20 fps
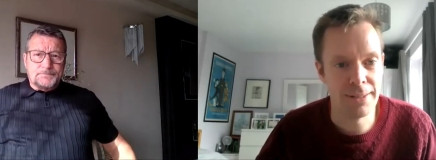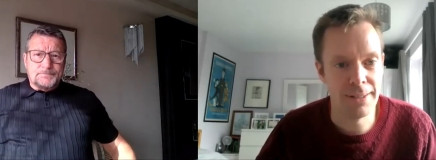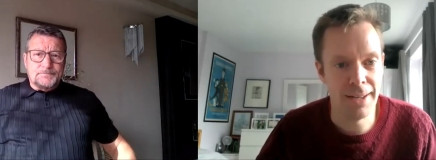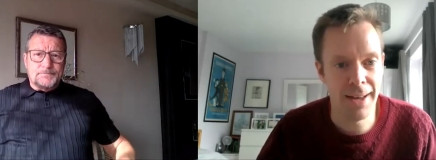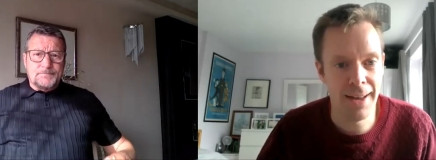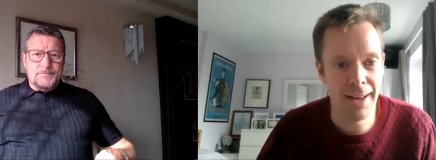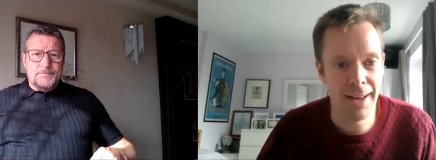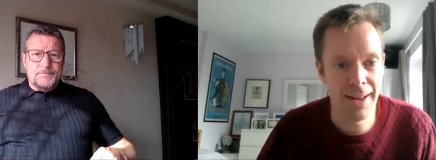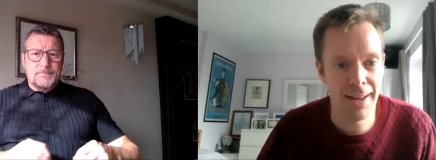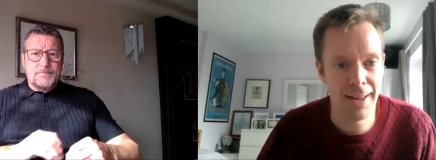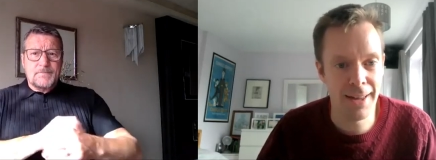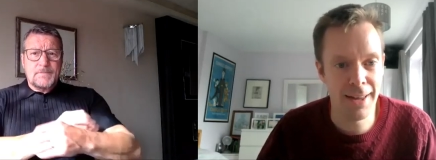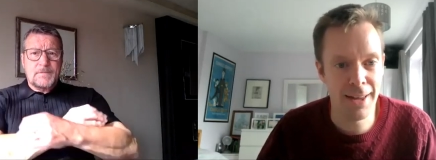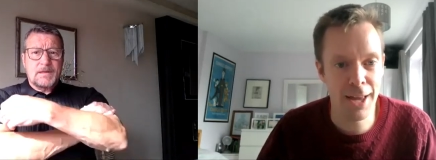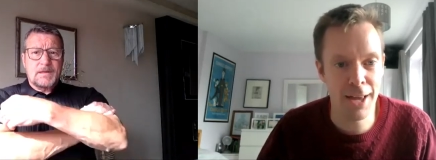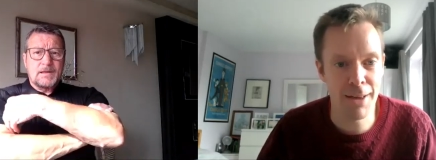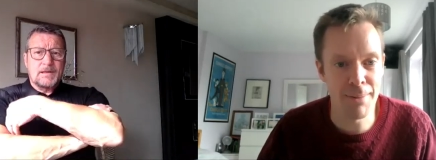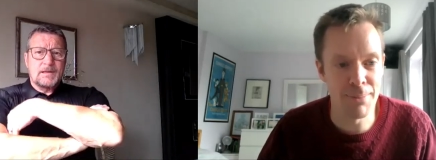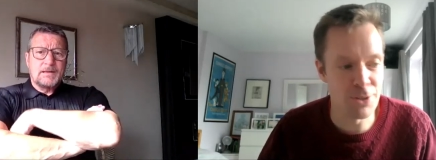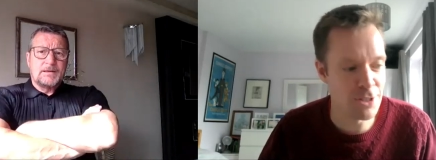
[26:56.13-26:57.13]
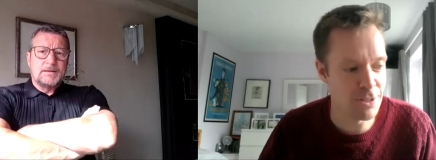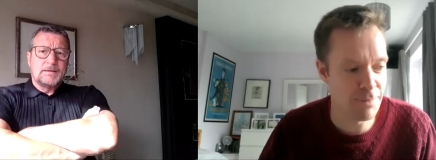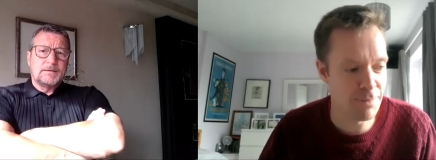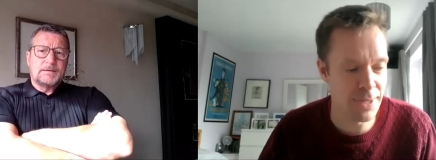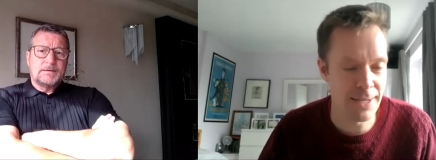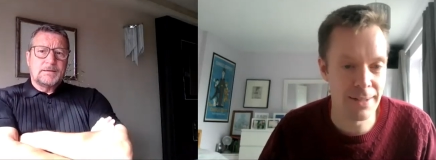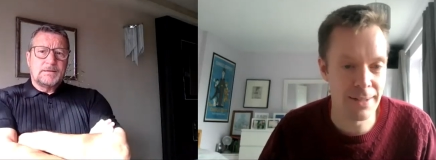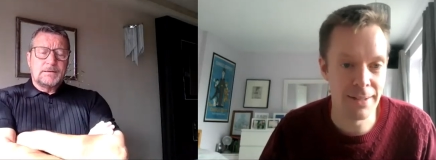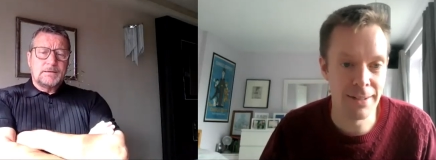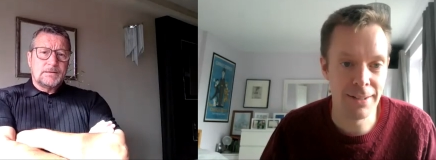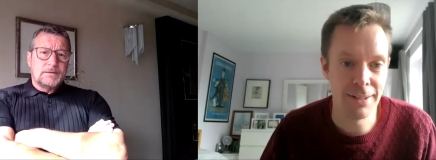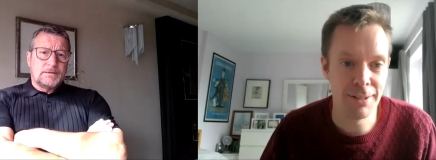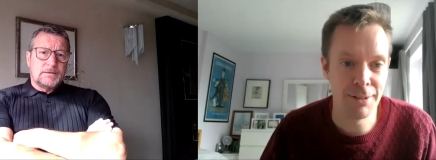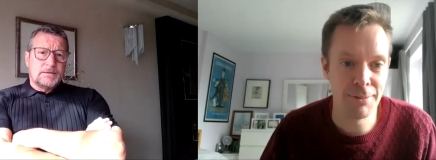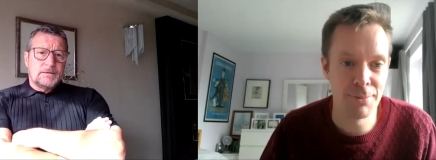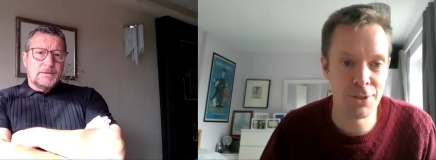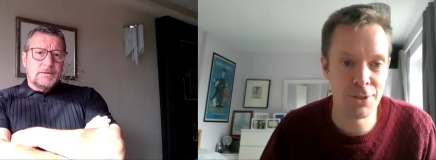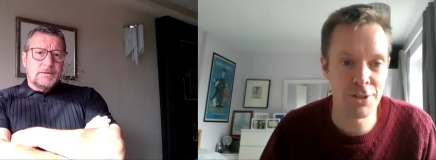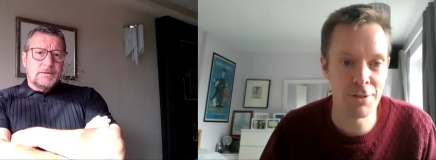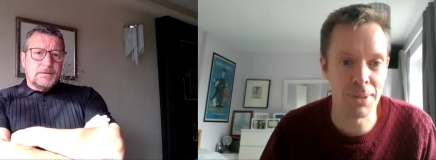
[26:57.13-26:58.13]
Speaker 1: Uh, it must have been
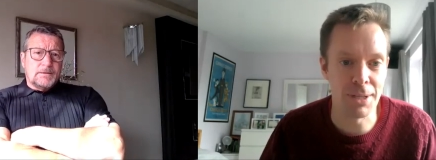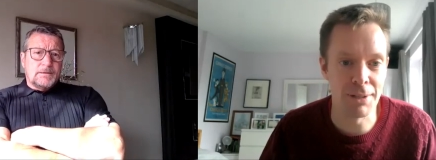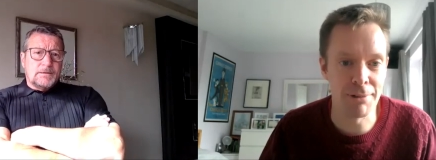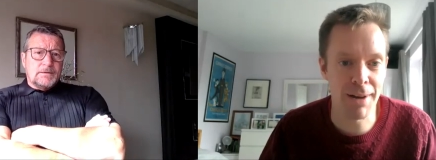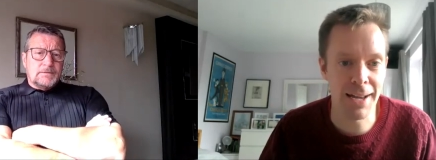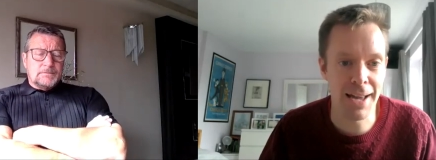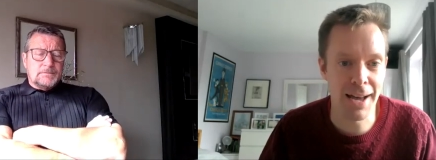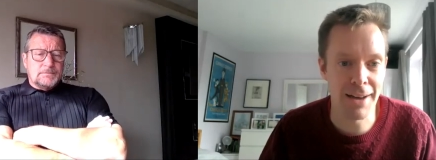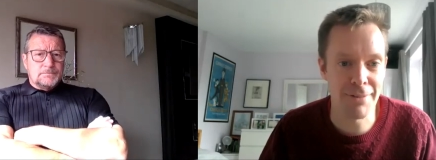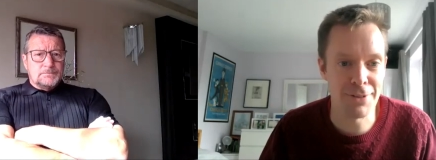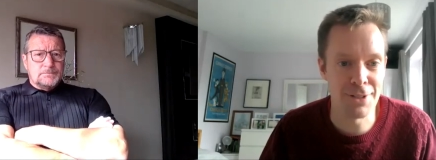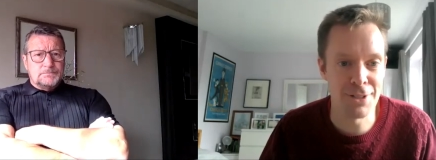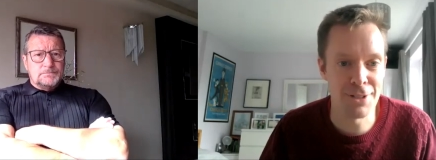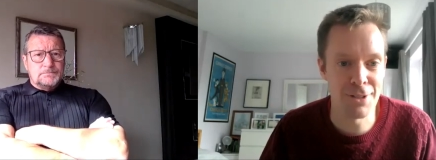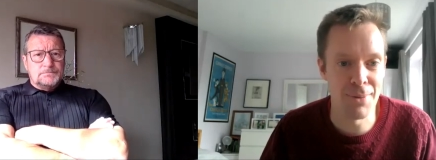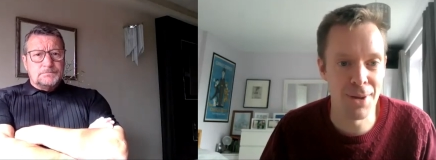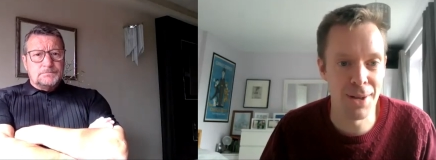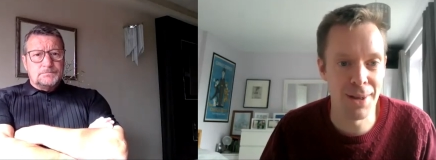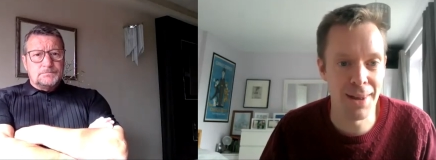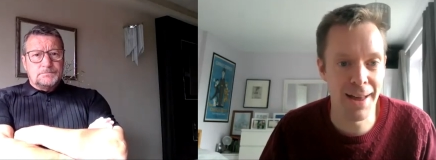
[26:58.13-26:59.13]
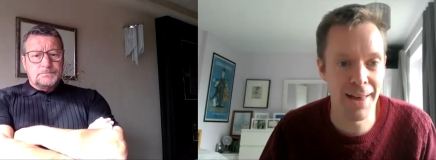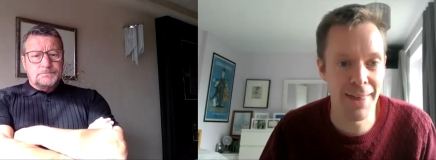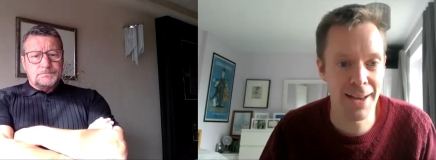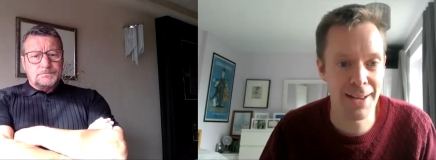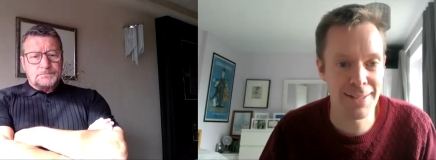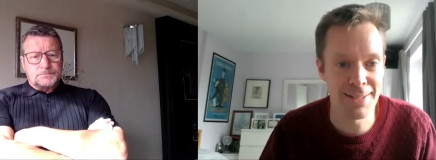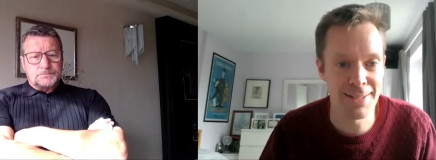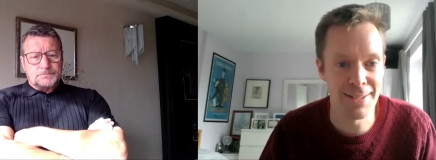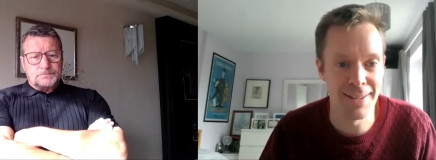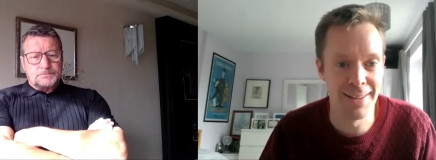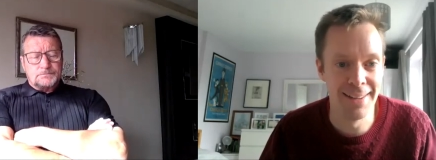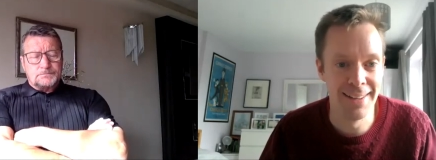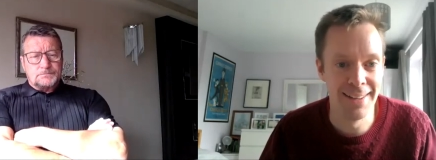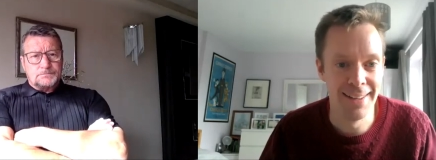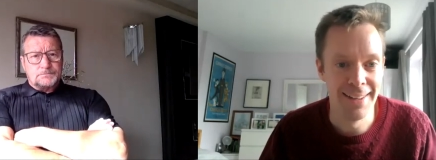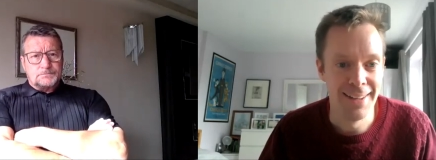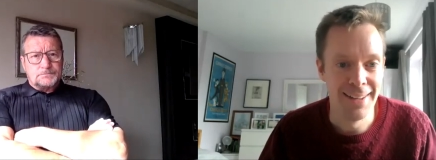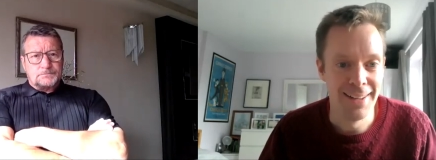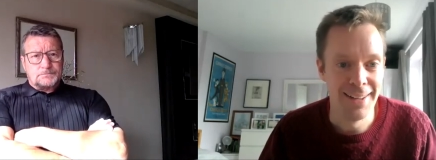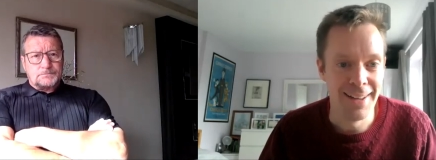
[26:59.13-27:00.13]
must have been great having someone like that to
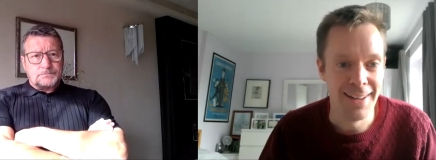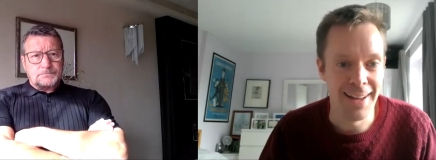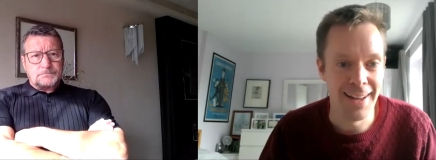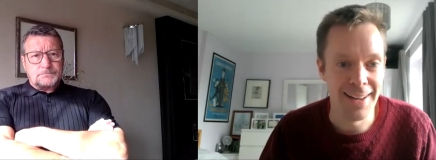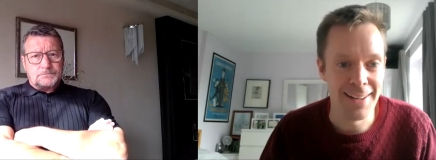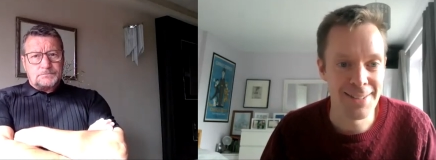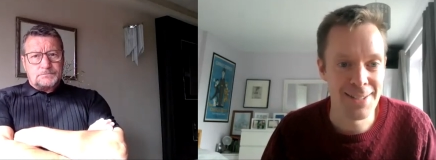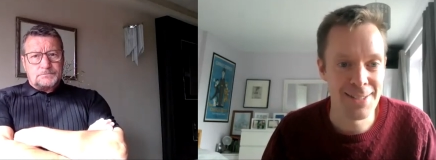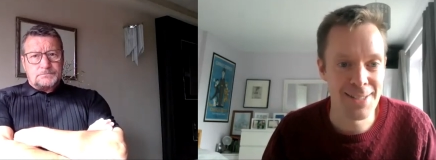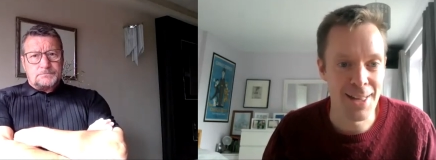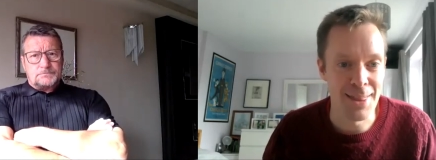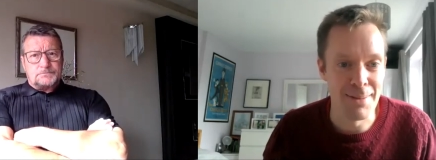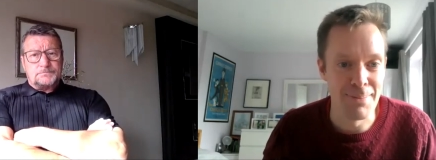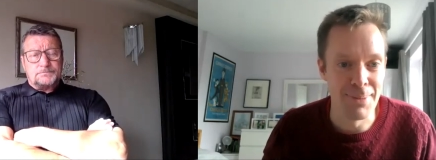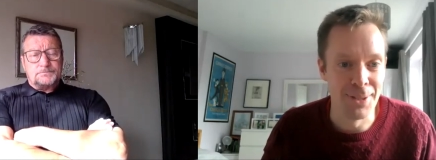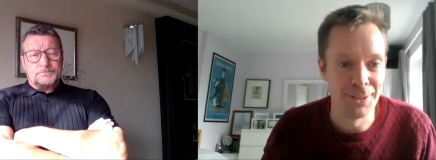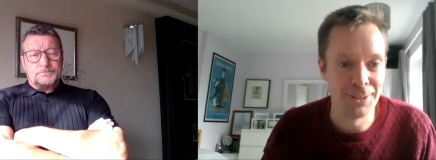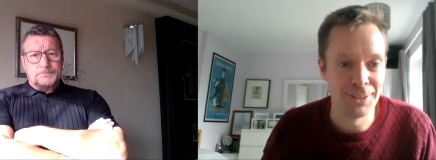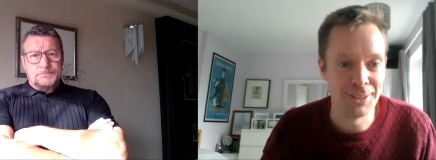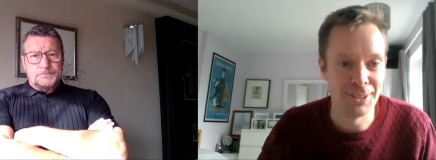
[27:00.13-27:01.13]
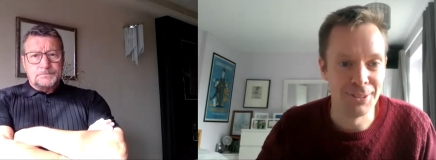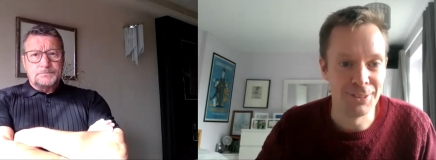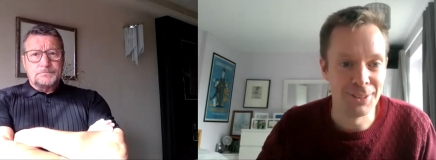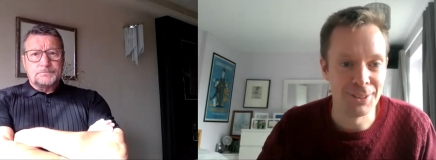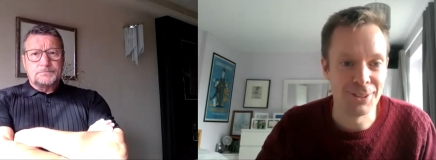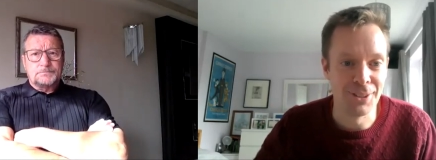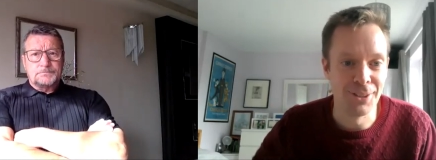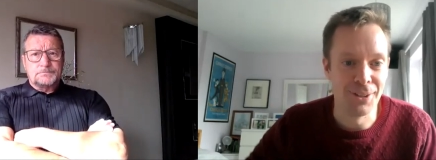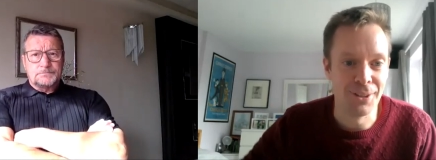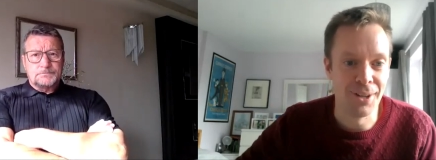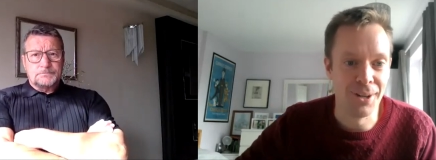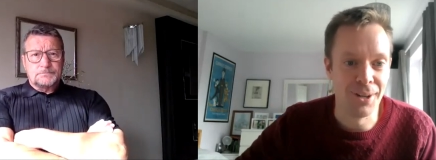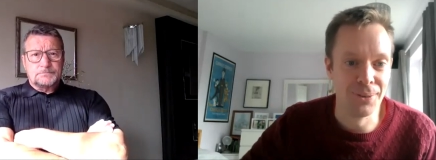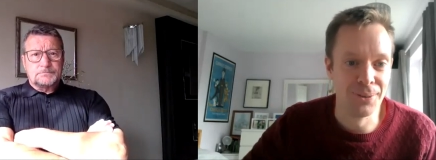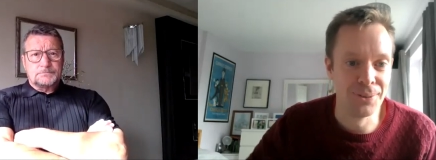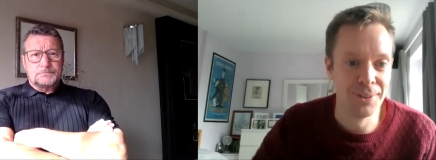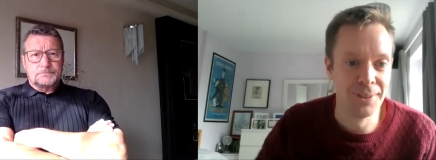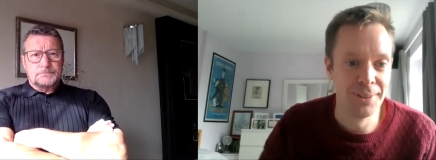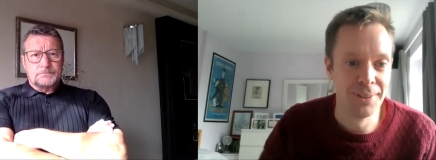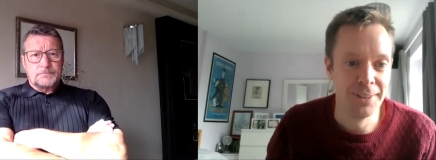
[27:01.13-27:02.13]
uh, to send the balls to to score
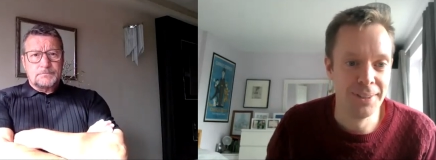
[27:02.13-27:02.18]
goals.